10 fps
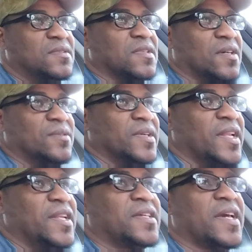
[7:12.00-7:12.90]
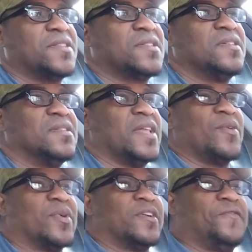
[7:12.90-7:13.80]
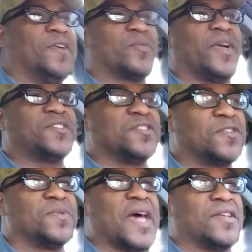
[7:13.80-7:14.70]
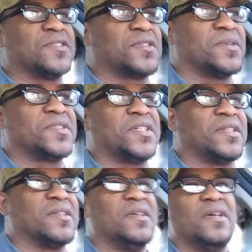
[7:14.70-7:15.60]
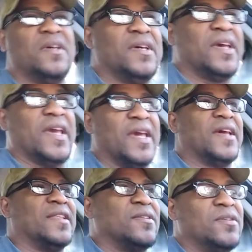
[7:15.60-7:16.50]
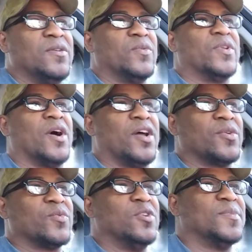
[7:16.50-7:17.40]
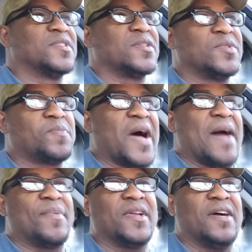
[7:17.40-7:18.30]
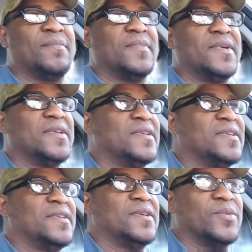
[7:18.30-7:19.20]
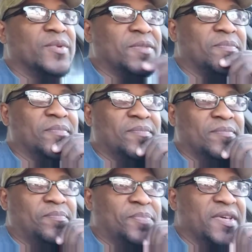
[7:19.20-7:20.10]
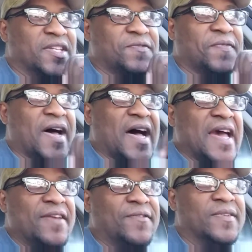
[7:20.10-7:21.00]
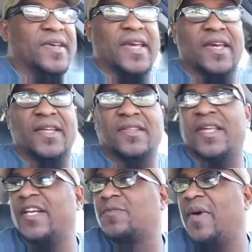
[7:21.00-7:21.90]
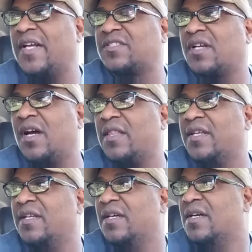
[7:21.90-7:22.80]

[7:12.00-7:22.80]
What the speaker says: So, in any case, they were in a foot race in 2013. And with all the rumors that was popping up with PS5 and Xbox Scarlet,